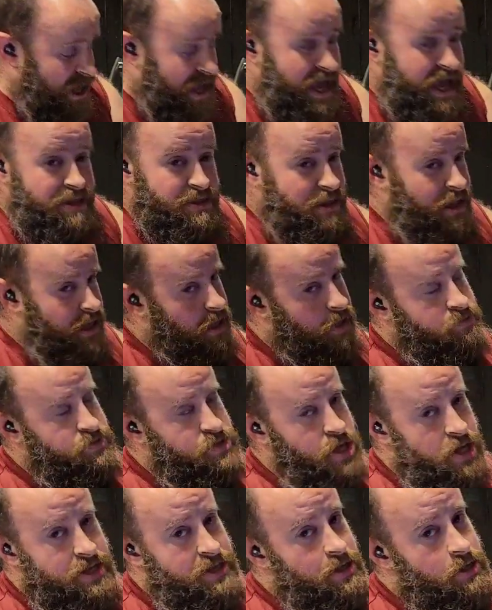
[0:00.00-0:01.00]
And like I'm
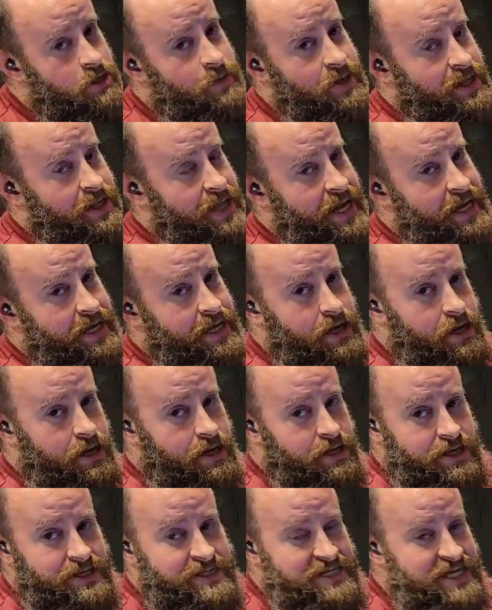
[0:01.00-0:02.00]
talking a little bit, like
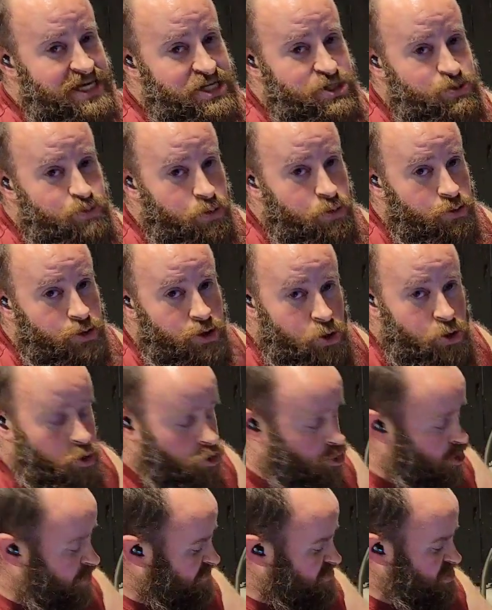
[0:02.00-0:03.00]
a teaspoon, a
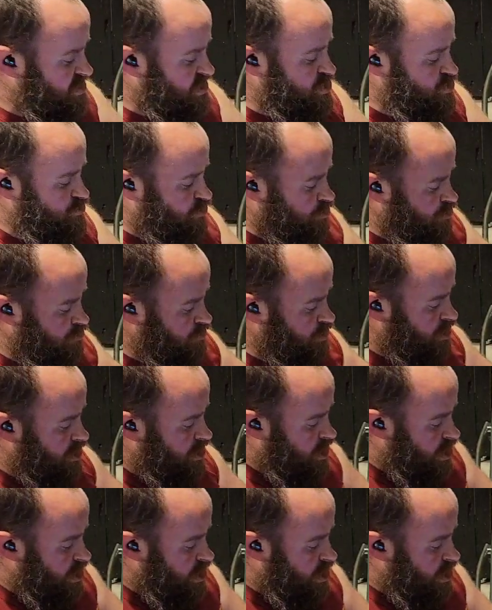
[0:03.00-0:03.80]
quarter of a teaspoon.